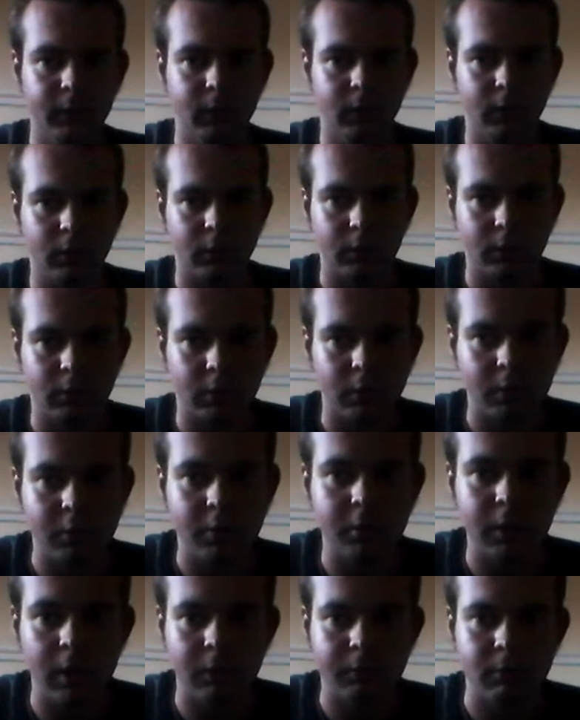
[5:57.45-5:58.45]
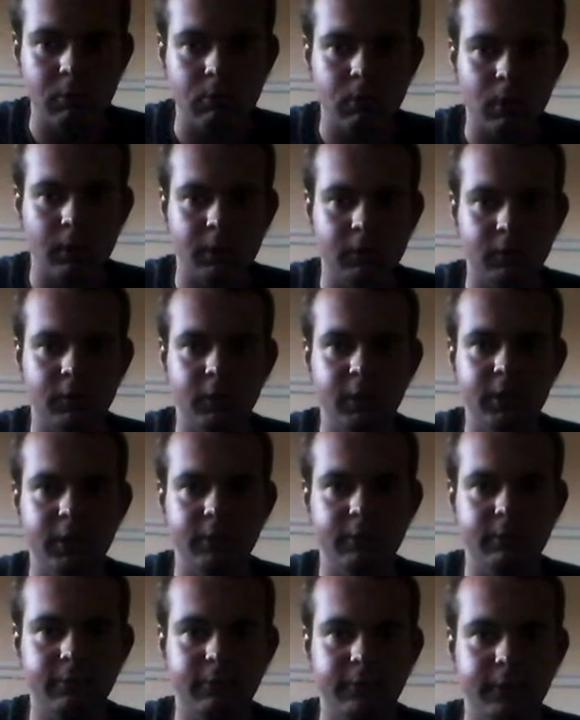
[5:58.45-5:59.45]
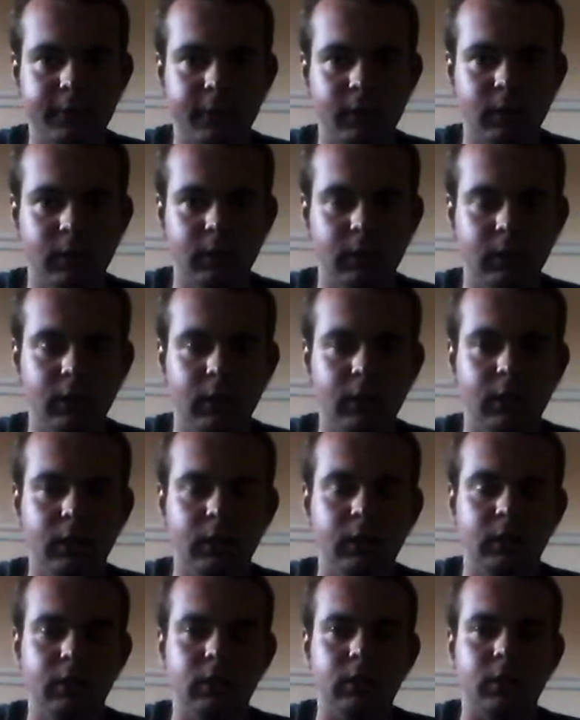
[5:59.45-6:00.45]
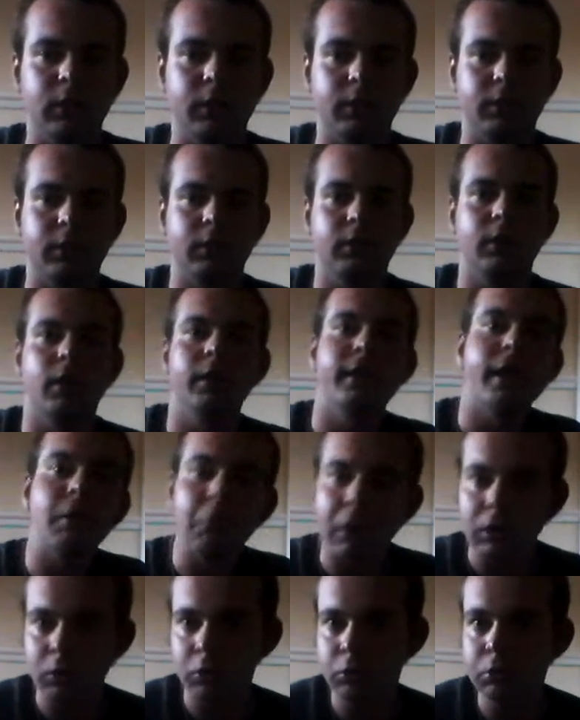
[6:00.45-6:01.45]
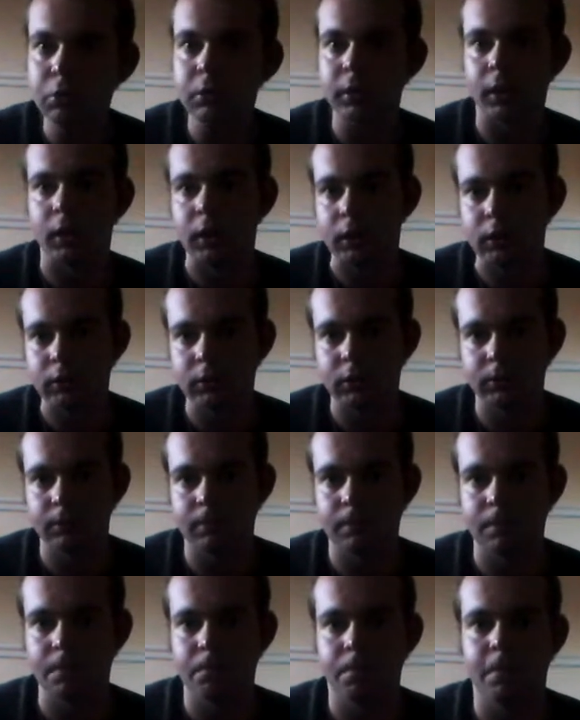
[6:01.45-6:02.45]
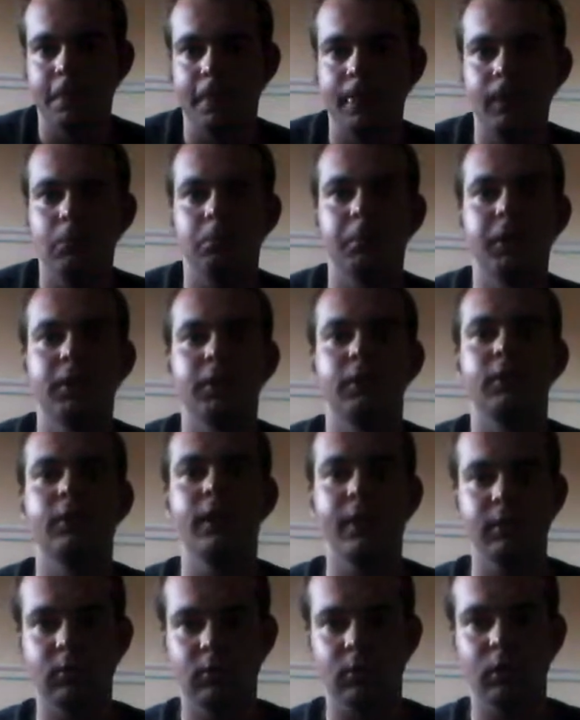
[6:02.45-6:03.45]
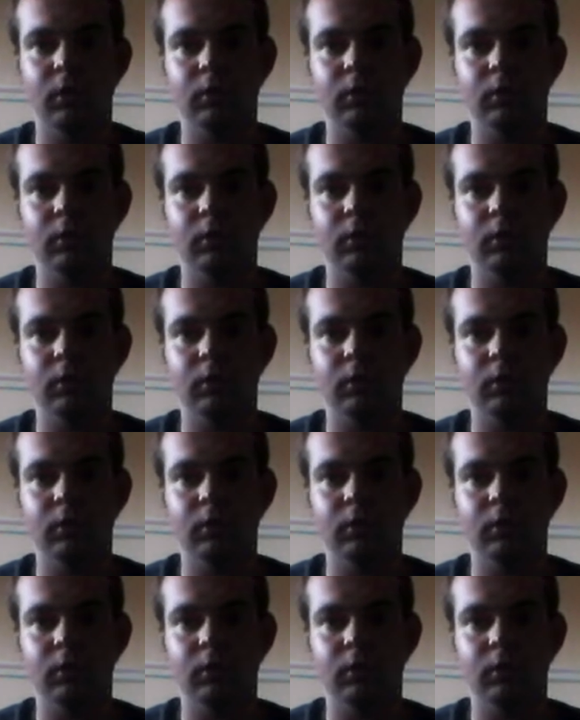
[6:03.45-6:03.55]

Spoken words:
such as you have the rights to give, like, a get well soon card, because that's